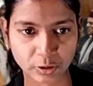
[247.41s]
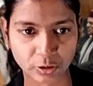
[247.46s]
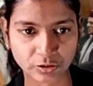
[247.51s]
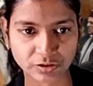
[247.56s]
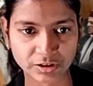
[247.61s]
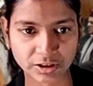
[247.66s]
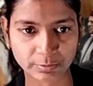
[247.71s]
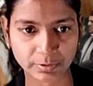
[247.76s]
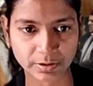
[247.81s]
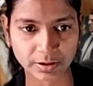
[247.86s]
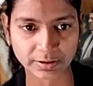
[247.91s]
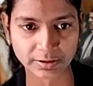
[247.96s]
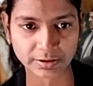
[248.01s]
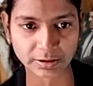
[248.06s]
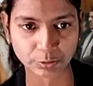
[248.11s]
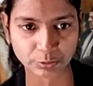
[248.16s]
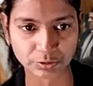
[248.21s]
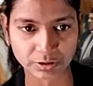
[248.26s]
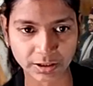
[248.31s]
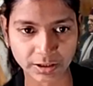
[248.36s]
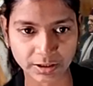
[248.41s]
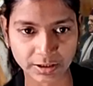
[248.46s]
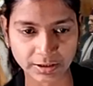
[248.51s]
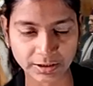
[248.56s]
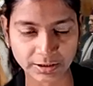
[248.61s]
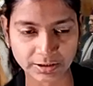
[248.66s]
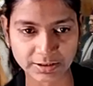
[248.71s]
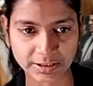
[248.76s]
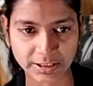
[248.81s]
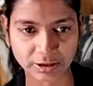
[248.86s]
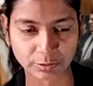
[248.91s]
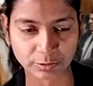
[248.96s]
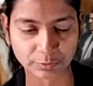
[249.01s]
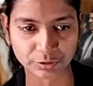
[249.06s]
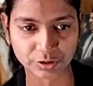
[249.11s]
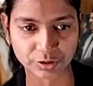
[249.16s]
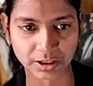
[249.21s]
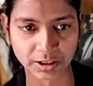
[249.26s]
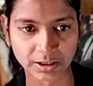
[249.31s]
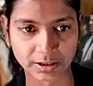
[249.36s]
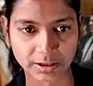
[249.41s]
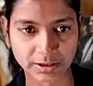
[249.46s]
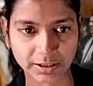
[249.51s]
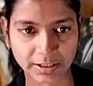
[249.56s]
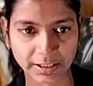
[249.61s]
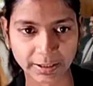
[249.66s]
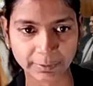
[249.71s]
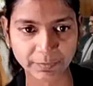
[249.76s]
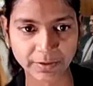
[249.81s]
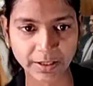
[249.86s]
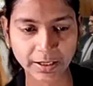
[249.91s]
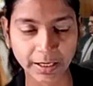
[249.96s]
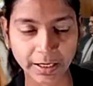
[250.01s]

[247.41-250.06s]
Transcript: Tons river is a Uttarakhand state of Uttarakhand camp,